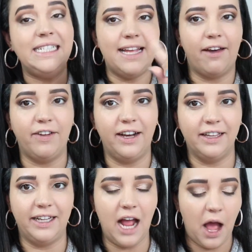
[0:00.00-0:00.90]

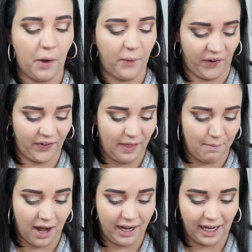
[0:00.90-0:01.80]
Definitely not worth the
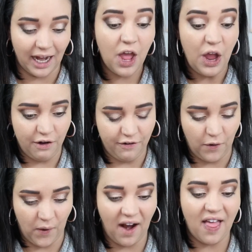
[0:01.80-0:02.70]
money
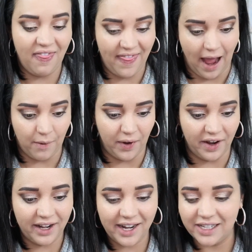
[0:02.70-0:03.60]
for that
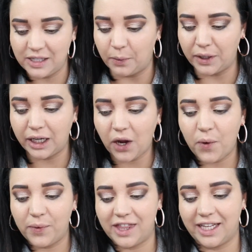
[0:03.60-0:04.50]
one. So we're gonna go
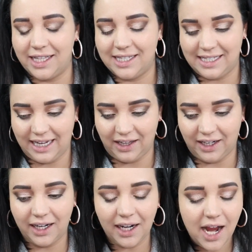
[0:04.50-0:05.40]
in with the
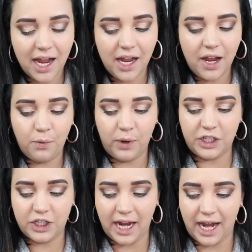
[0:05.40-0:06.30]
concealer,
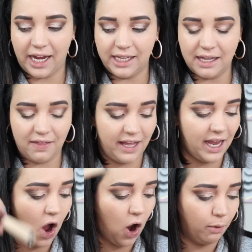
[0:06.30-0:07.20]
which is the
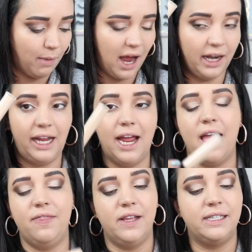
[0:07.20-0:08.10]
Armani,
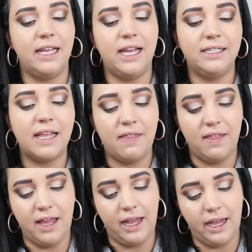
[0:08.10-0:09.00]
and this is
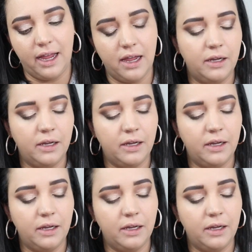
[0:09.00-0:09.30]
the